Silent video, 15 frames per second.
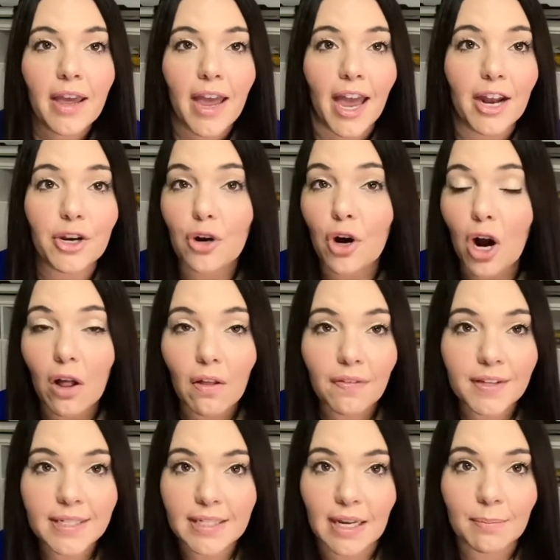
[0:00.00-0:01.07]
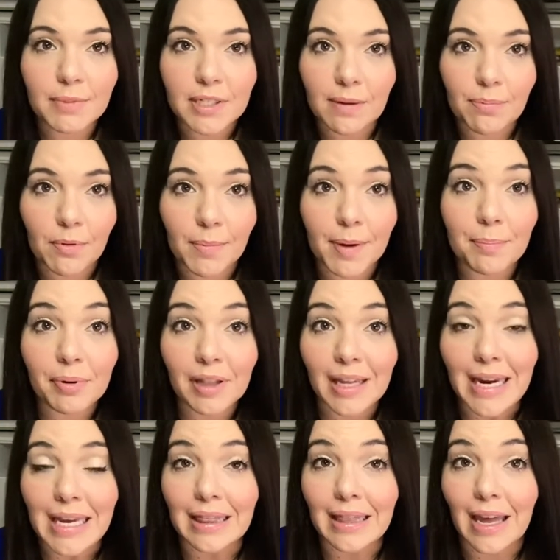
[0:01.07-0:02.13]
and you're all on the same supplement
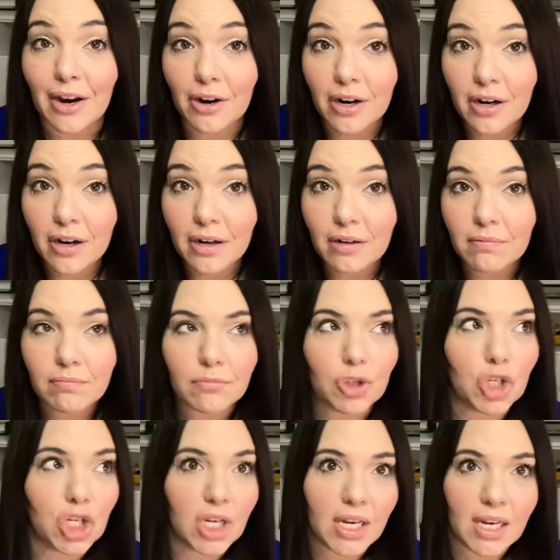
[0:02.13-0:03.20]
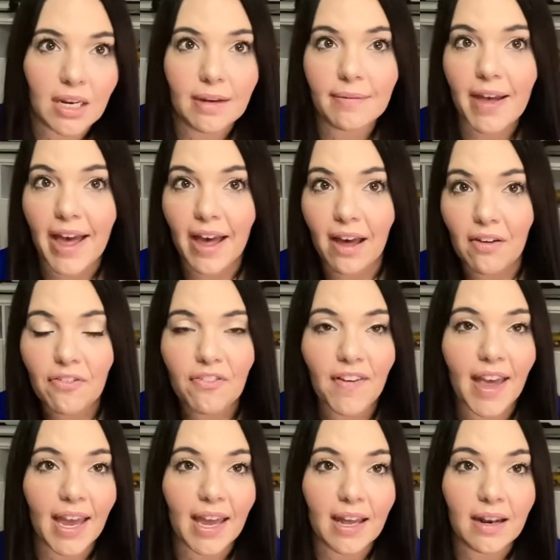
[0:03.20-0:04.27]
plan letter, G, F,
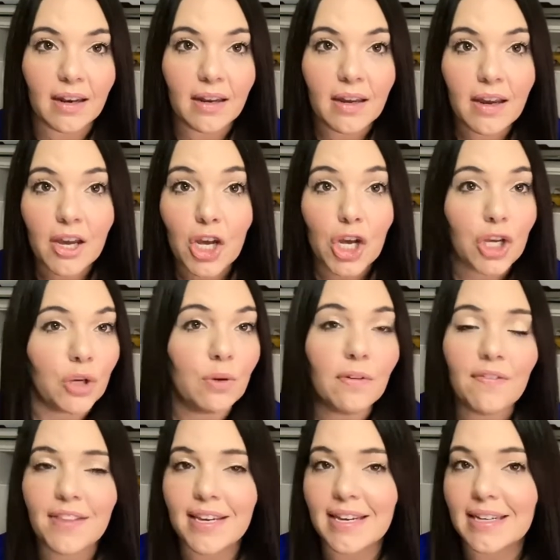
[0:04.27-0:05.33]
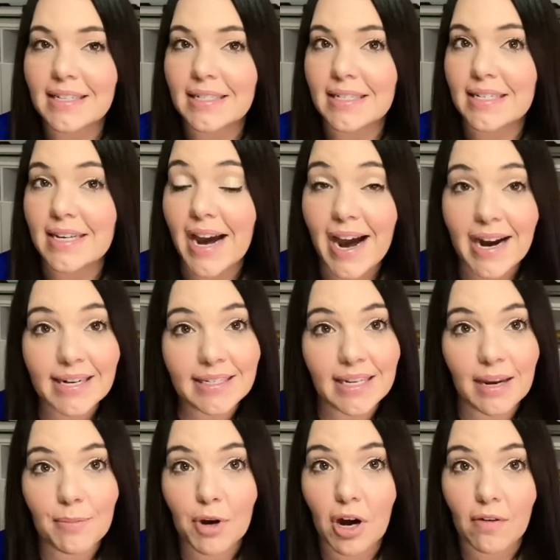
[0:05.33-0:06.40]
N, you have the exact
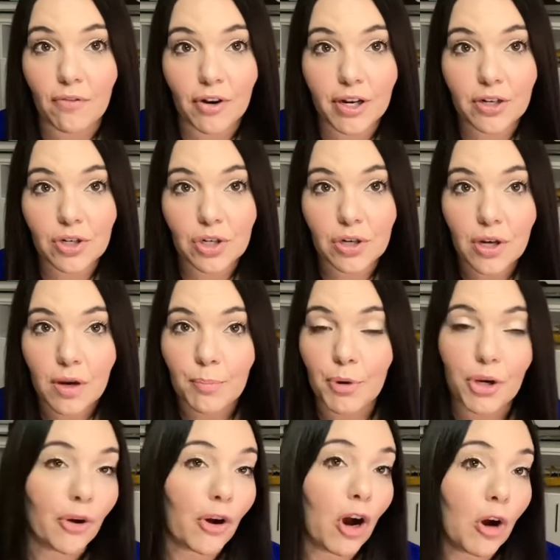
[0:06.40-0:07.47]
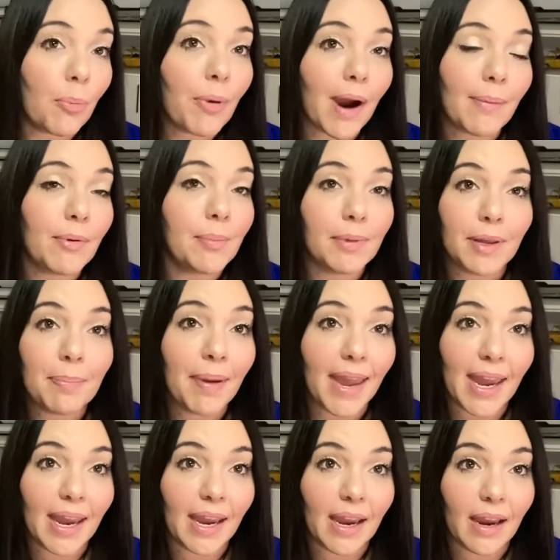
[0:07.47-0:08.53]
same coverage, but you're all probably
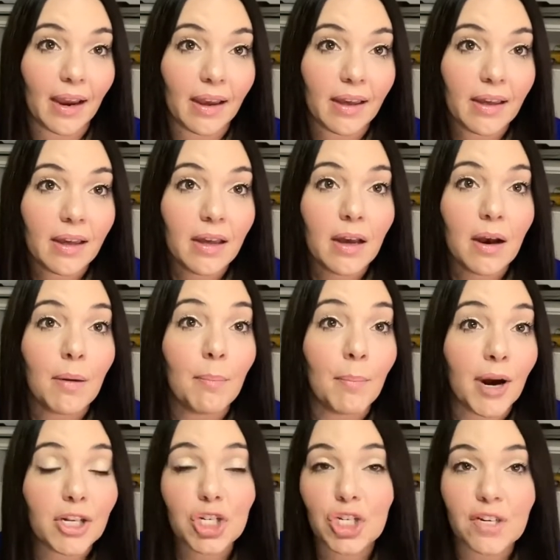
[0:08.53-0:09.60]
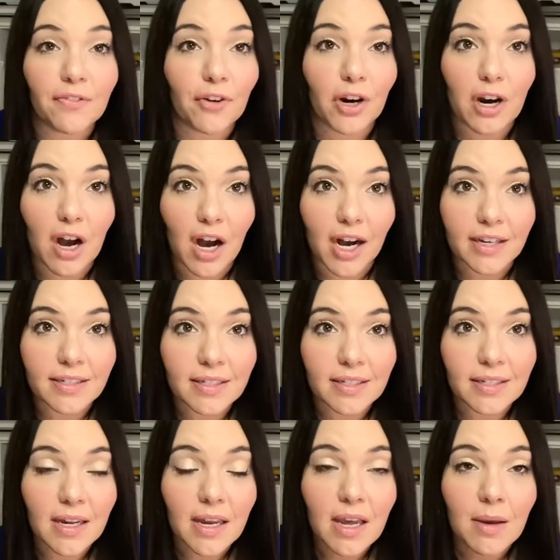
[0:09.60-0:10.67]
paying much different
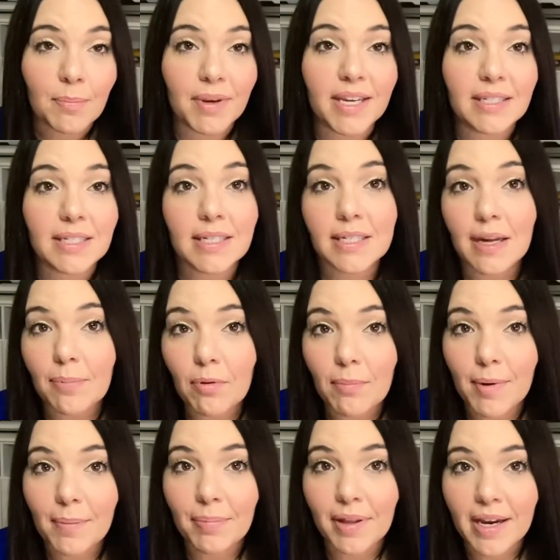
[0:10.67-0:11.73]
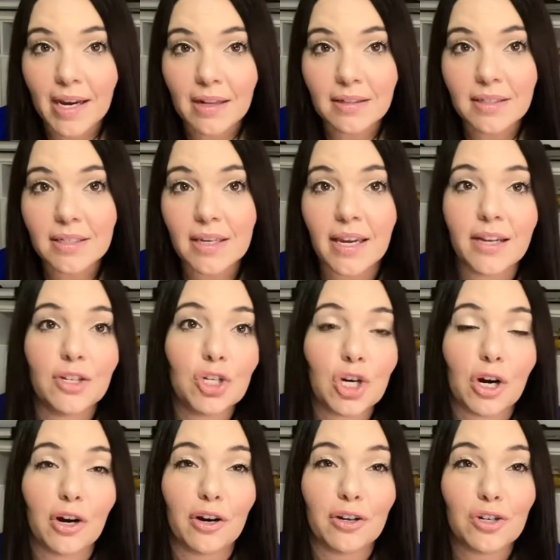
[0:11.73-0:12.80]
costs because the supplement plans can
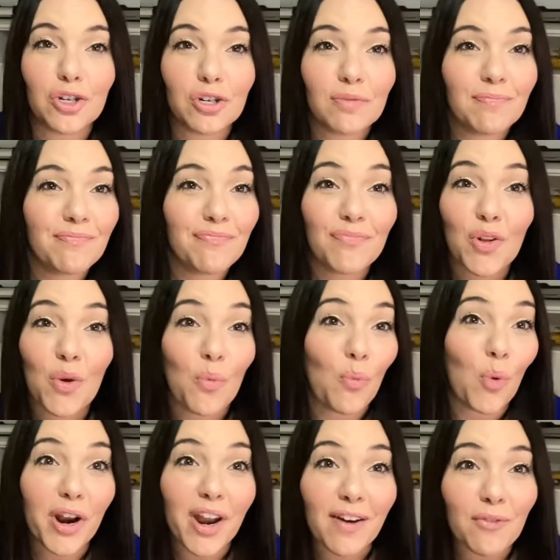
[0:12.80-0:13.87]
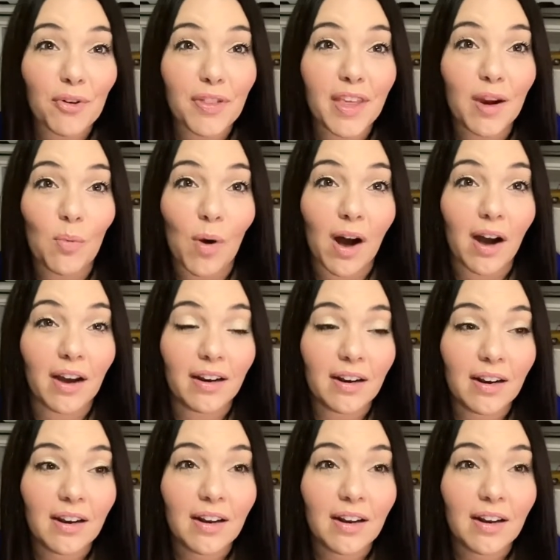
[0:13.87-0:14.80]
charge whatever they want